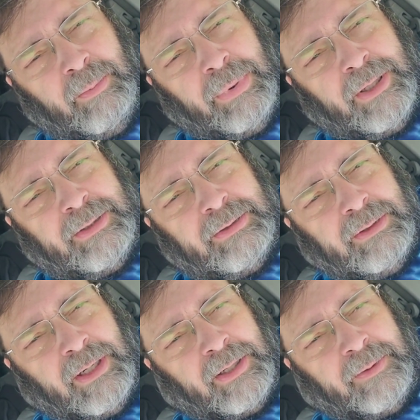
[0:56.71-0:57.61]
But
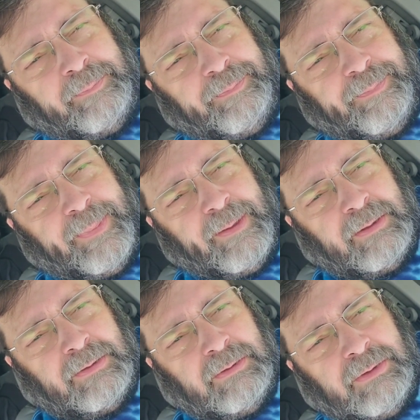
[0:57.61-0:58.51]
um,
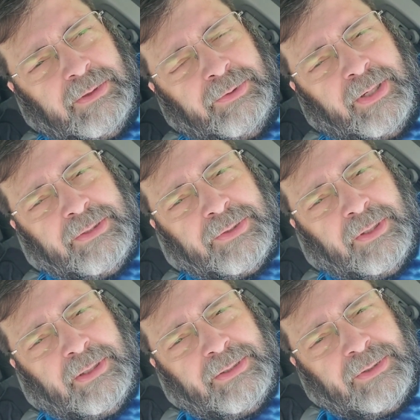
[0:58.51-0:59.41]
good
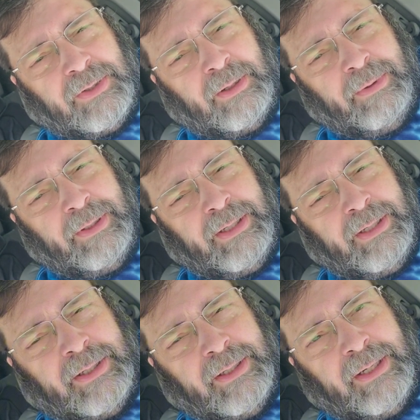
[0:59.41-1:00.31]
restaurant, so I'll be
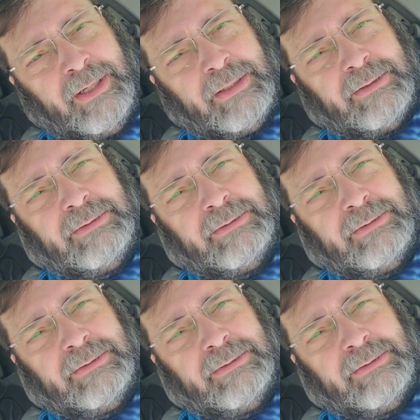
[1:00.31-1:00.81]
there again.